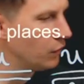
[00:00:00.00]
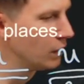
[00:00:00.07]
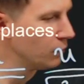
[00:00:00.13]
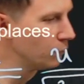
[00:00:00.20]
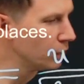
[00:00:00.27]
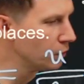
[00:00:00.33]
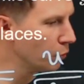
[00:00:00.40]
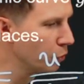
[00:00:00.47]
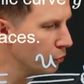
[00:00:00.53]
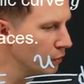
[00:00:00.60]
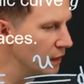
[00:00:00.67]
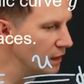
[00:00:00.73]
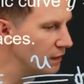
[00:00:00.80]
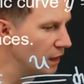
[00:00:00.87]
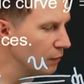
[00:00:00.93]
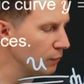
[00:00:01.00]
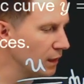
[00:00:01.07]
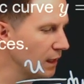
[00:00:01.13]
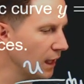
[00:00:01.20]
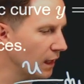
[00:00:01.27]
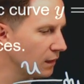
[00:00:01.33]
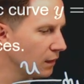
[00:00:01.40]
equal to 3 then we
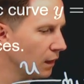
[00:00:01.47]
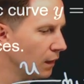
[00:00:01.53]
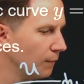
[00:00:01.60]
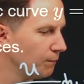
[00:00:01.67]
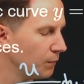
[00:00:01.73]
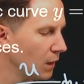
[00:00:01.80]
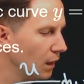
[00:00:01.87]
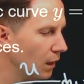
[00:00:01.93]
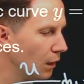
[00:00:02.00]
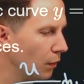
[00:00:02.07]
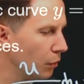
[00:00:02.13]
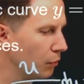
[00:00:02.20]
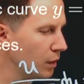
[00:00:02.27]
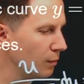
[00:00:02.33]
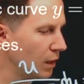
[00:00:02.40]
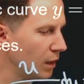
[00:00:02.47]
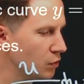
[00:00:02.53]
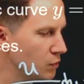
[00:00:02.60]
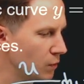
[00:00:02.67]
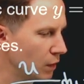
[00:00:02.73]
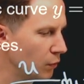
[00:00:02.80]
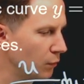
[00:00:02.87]
get uh, 3
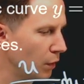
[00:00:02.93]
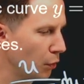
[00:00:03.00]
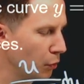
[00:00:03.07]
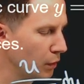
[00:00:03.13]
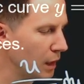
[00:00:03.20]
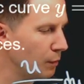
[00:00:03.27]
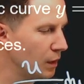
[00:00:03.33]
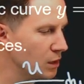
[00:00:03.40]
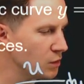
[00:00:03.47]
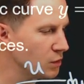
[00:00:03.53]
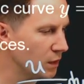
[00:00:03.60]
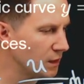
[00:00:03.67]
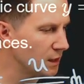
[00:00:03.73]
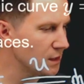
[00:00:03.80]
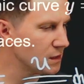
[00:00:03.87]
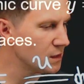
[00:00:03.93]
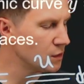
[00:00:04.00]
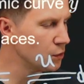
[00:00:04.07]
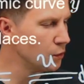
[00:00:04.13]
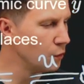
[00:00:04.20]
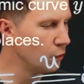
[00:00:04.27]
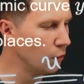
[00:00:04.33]
minus 1 over 3 plus 1 that's
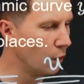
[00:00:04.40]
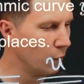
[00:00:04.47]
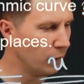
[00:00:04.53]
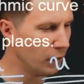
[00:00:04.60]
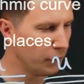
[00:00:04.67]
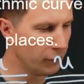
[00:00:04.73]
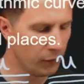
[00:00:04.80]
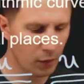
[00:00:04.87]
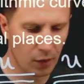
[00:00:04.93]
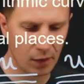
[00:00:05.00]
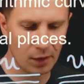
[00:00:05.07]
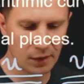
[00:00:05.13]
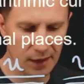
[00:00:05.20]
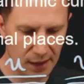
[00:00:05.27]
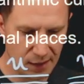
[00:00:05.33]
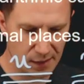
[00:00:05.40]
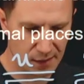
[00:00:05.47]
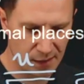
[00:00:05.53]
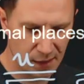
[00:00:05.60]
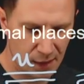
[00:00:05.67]
2 over 4 that's